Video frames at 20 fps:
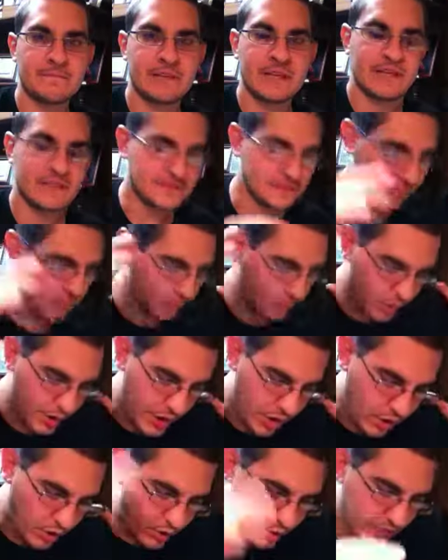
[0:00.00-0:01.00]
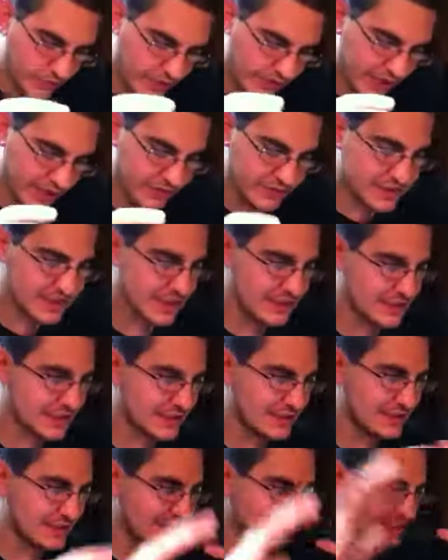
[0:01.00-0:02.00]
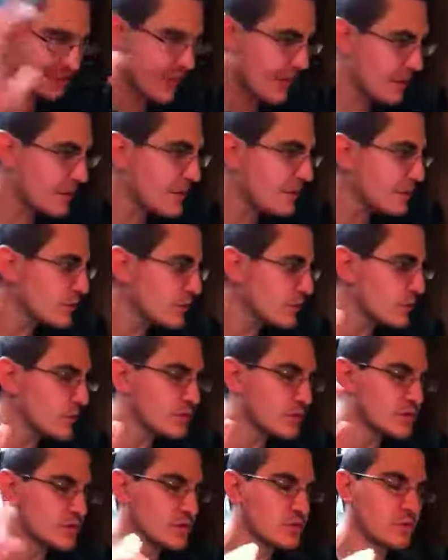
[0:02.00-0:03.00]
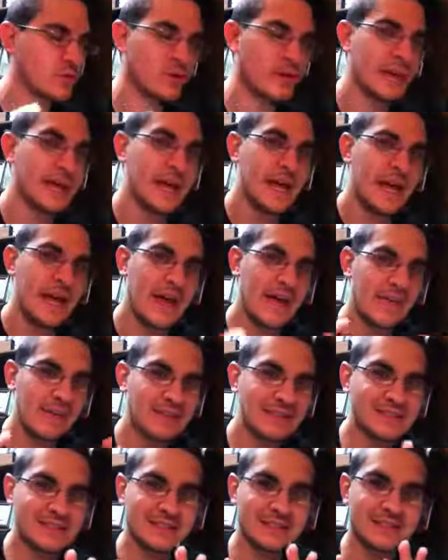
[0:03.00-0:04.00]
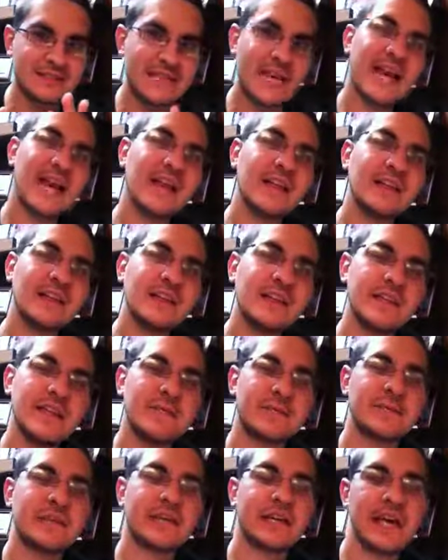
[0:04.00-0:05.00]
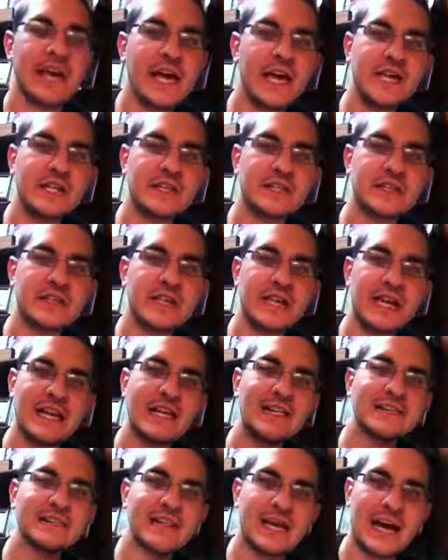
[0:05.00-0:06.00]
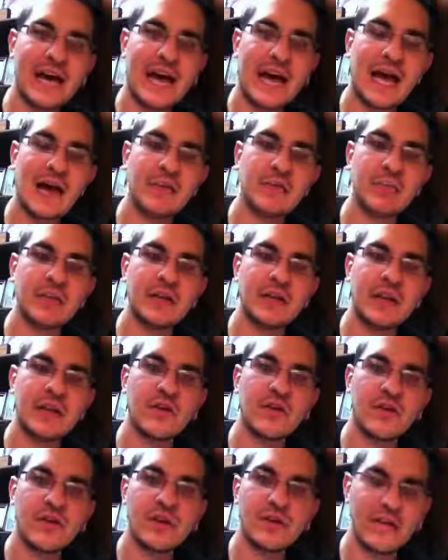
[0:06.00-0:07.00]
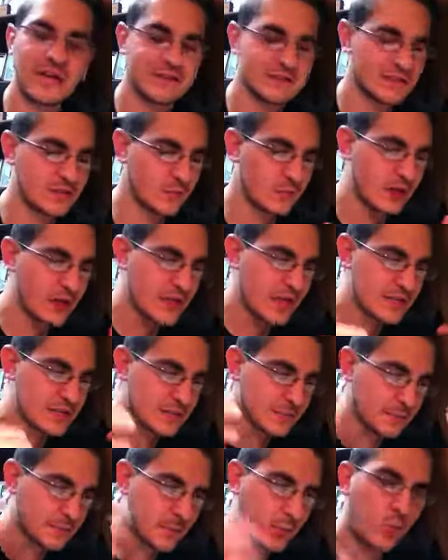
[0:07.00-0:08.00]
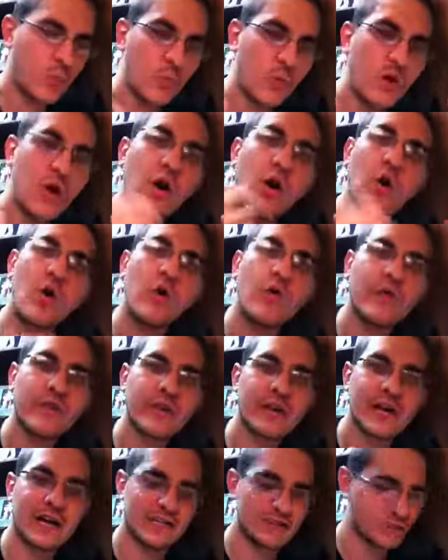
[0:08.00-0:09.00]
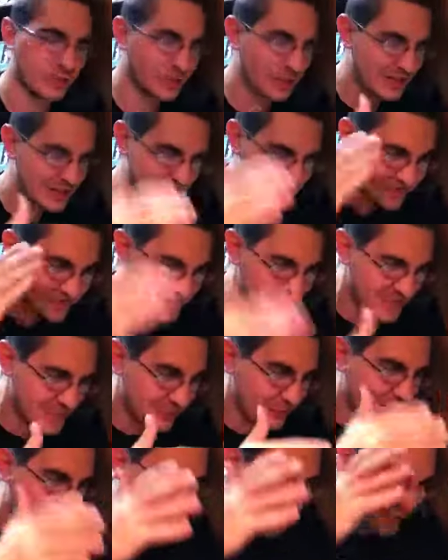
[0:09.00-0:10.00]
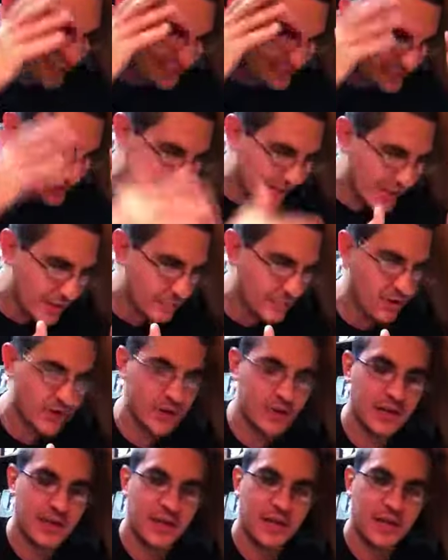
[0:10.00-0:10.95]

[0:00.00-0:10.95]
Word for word: He's pouring over the evidence. He's, he's, examining the room, what's going on. And that's exactly the implication that needs to happen in our lives. That we need to pour over God's word. We need to study. We need to examine